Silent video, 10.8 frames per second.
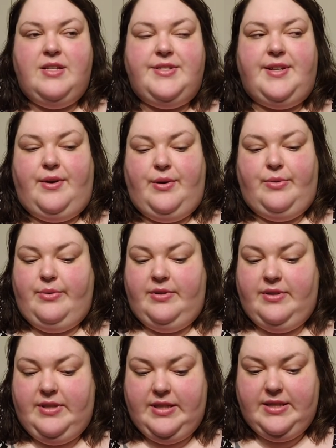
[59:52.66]
So
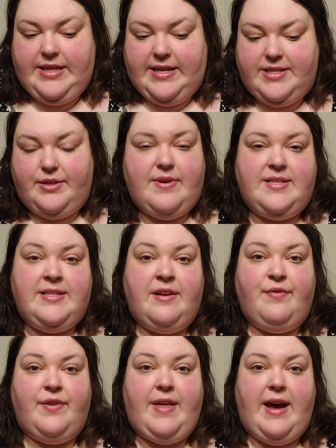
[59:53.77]
that's the reasoning
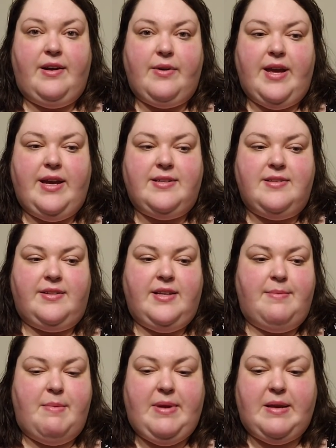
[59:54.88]
for that, okay? It's not that
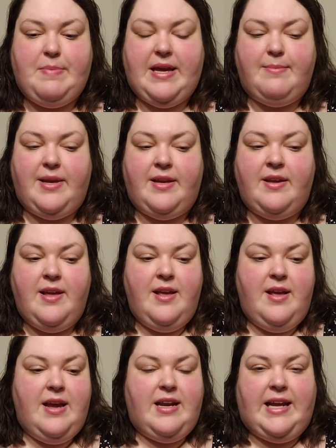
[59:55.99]
I'm a big baby
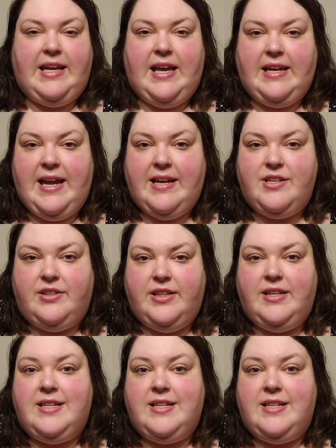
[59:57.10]
and I can't handle it.